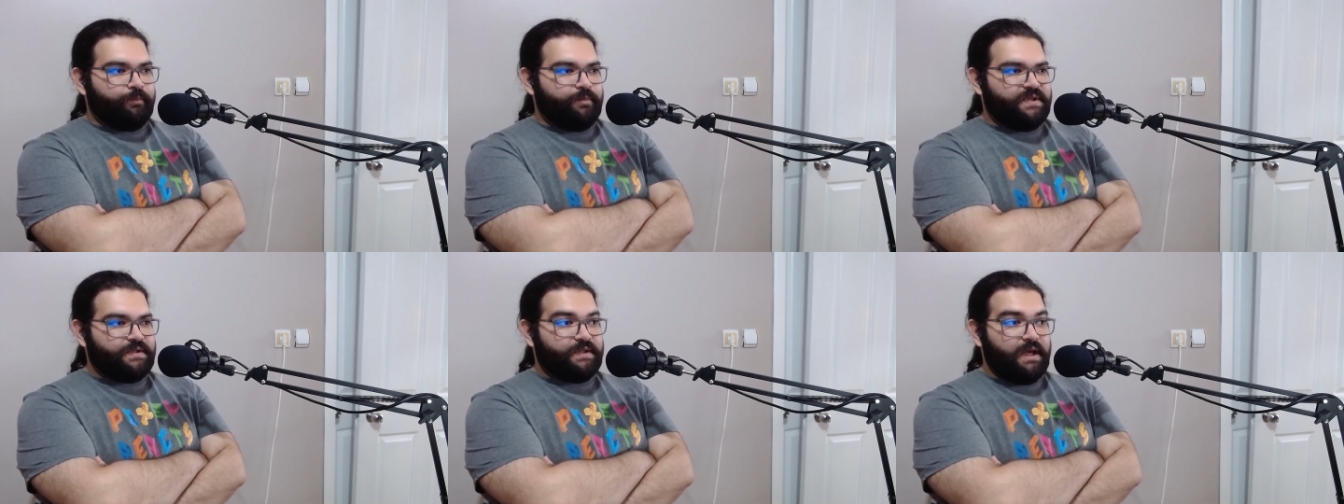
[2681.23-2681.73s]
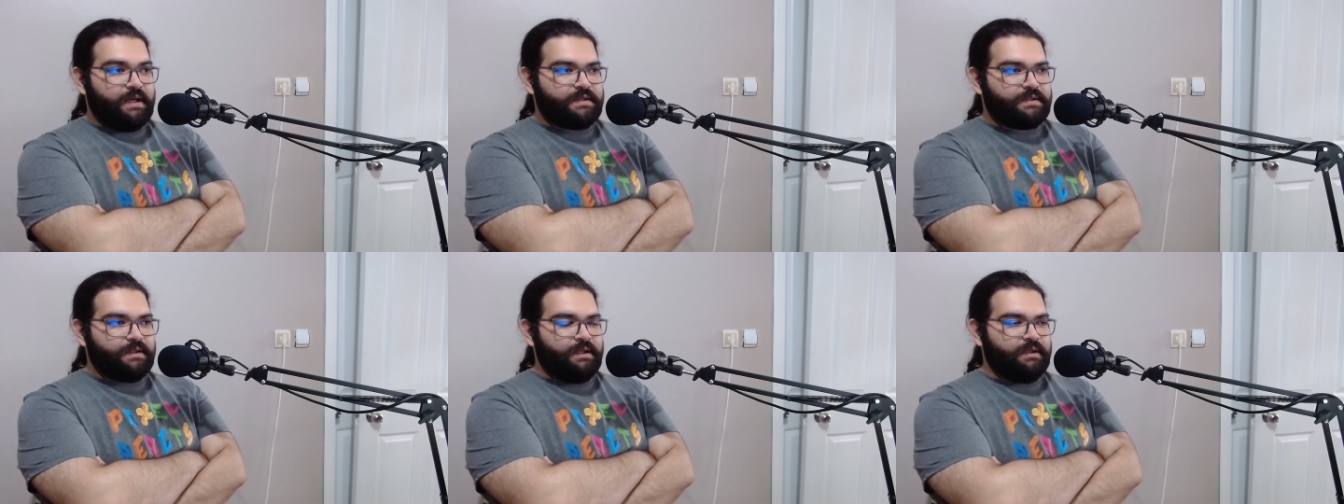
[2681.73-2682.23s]

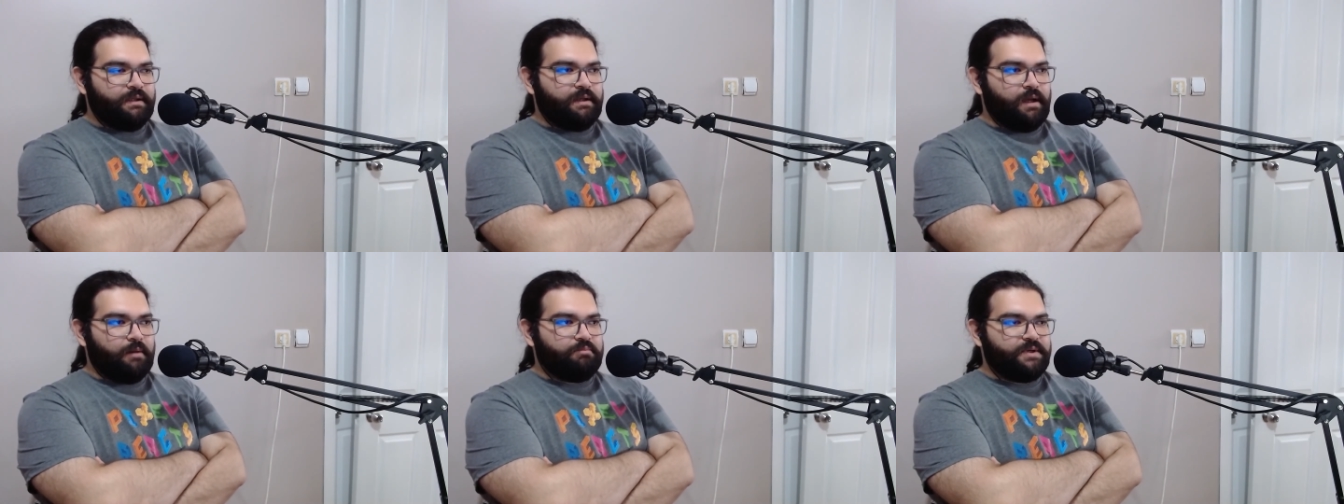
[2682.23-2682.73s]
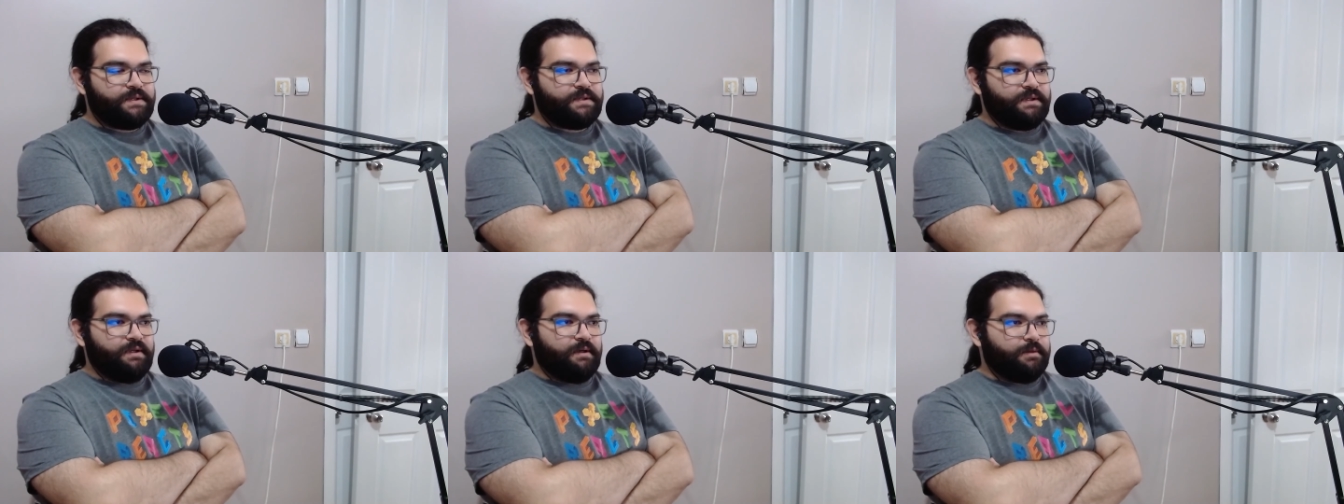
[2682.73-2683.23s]
mistakes in the numbers
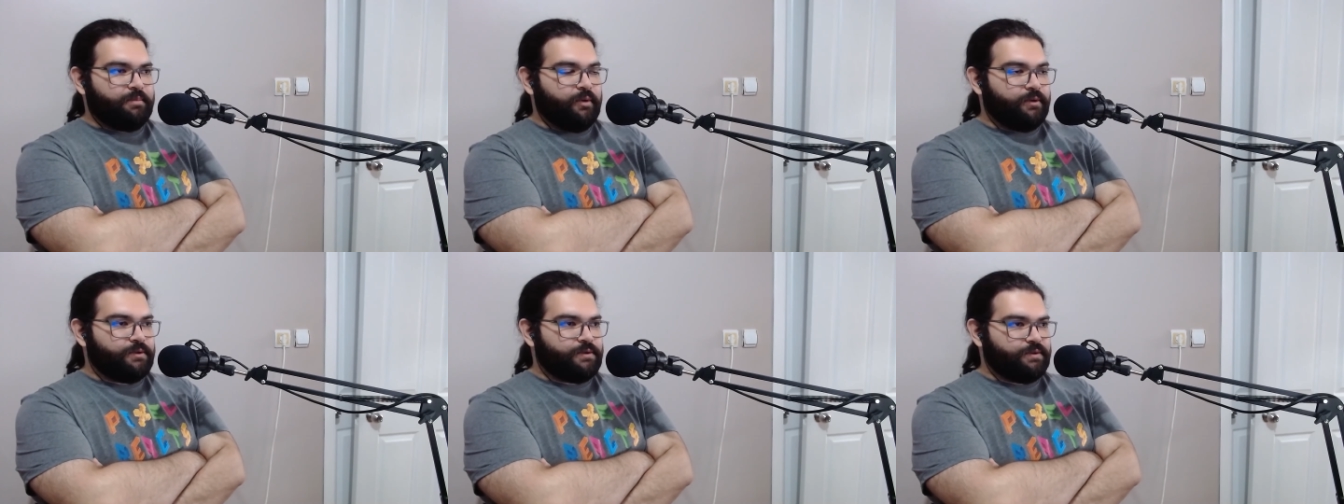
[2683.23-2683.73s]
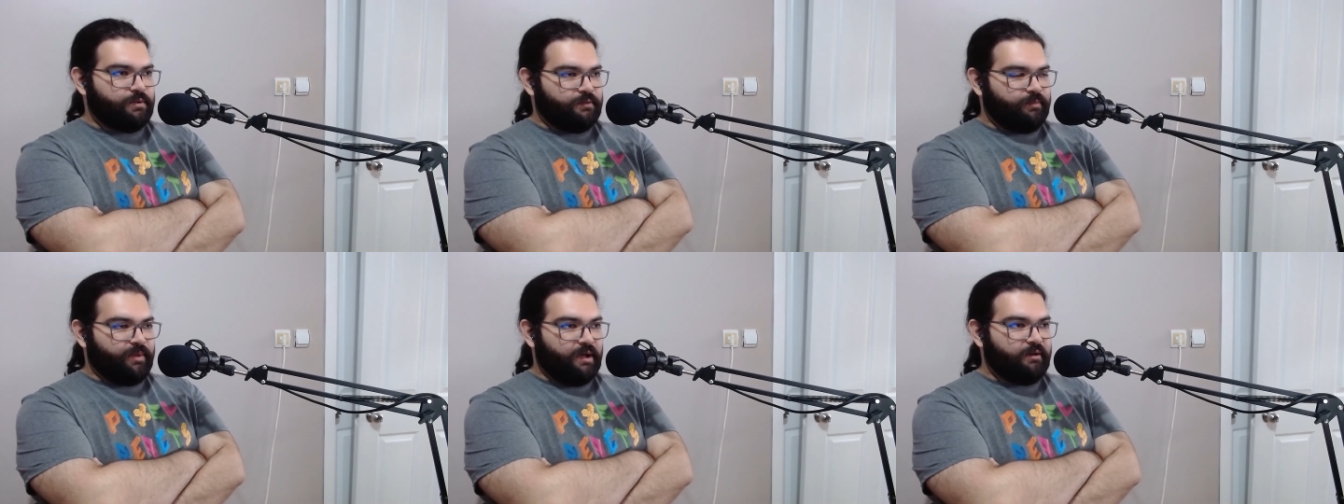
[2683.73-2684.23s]
in the reports of
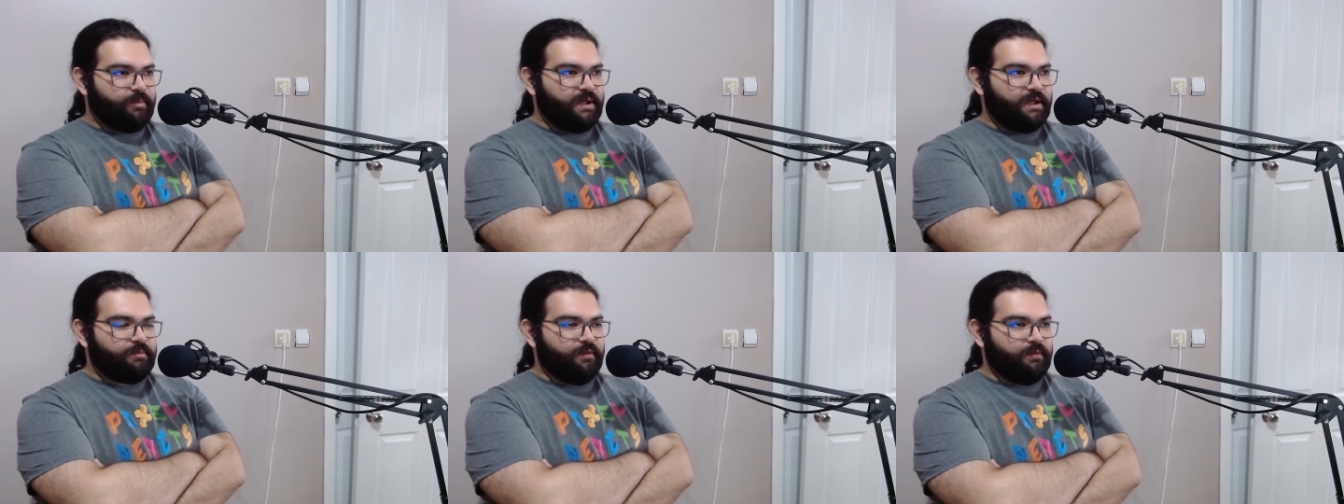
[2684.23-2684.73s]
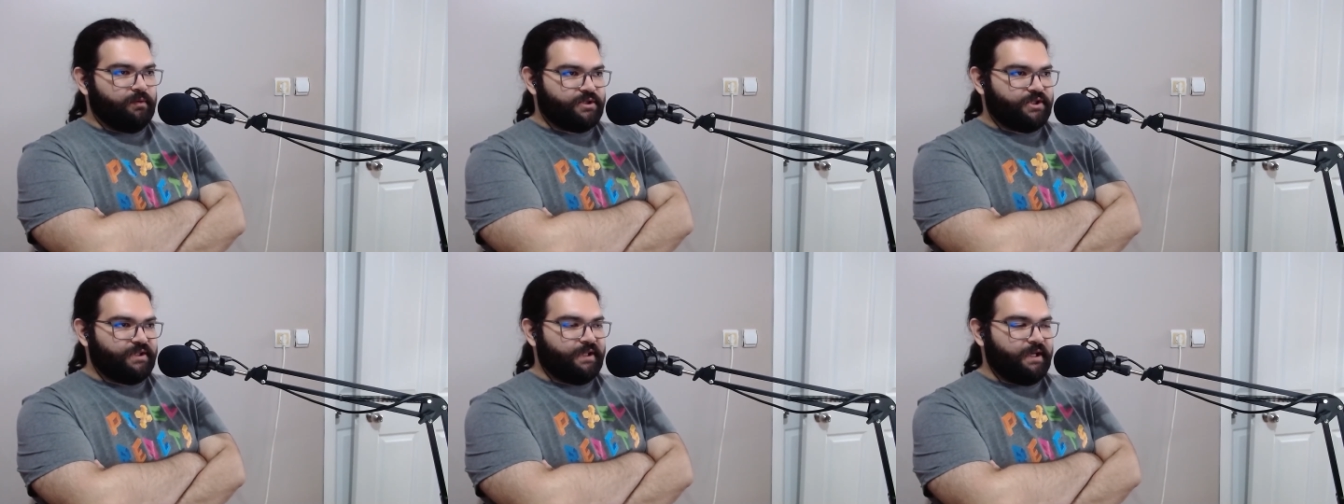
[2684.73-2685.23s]
the power plant before
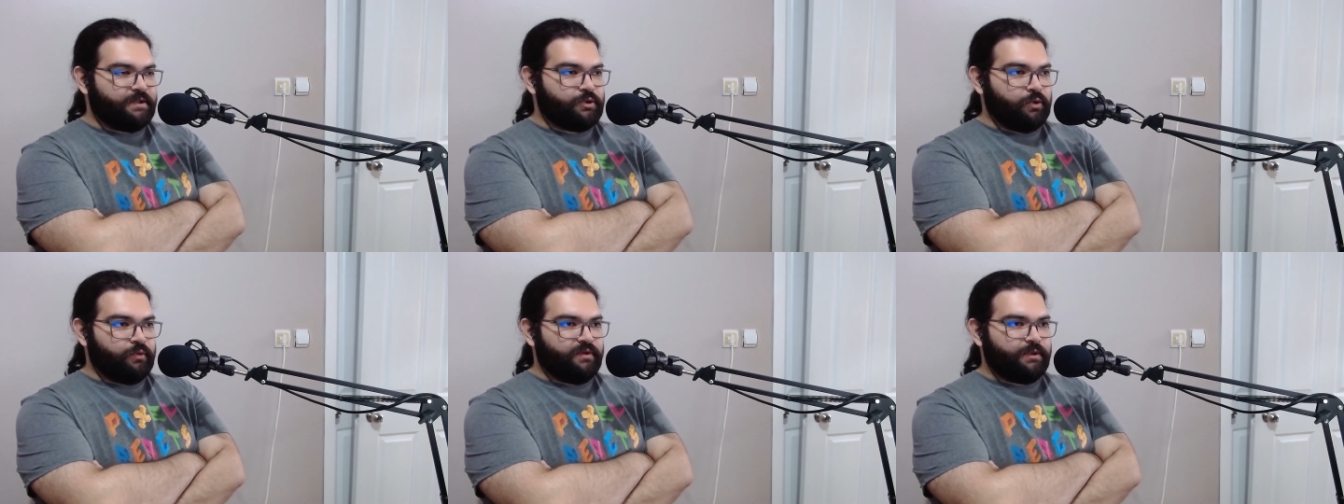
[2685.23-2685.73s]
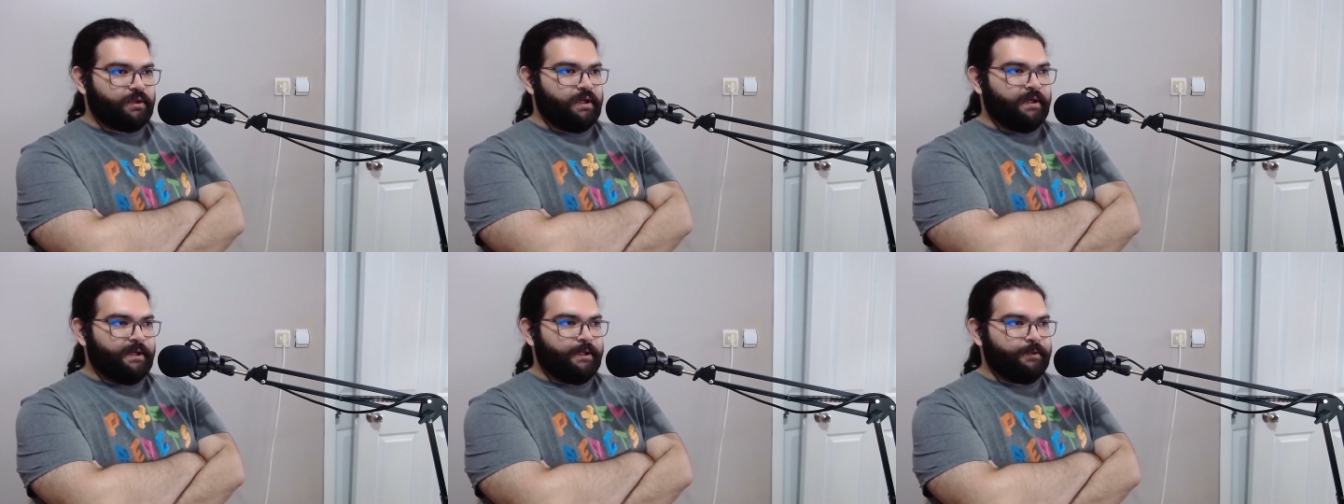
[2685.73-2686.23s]
she takes over
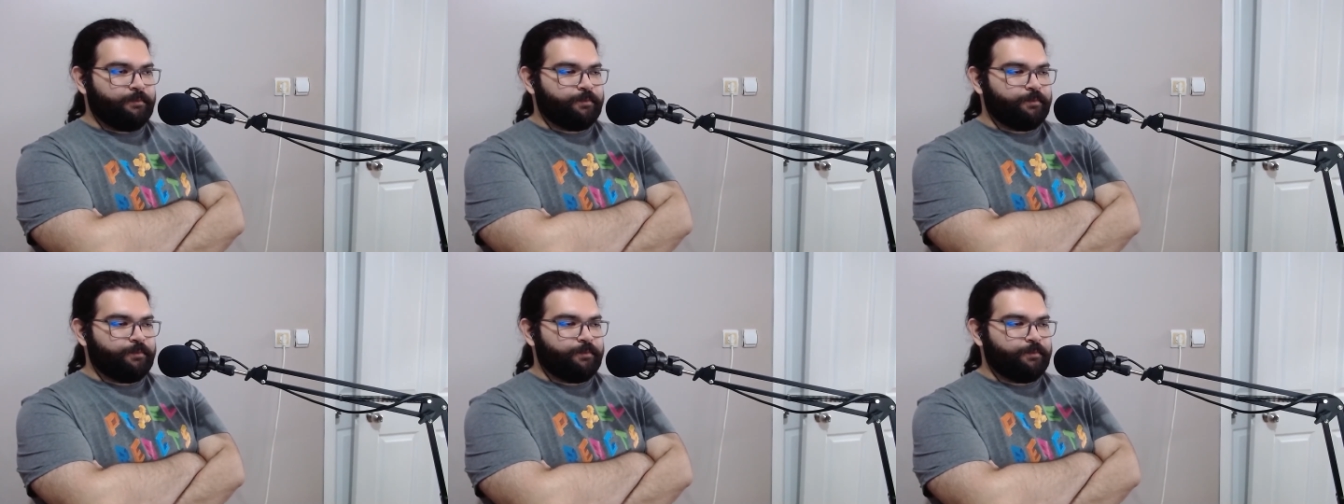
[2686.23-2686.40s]
and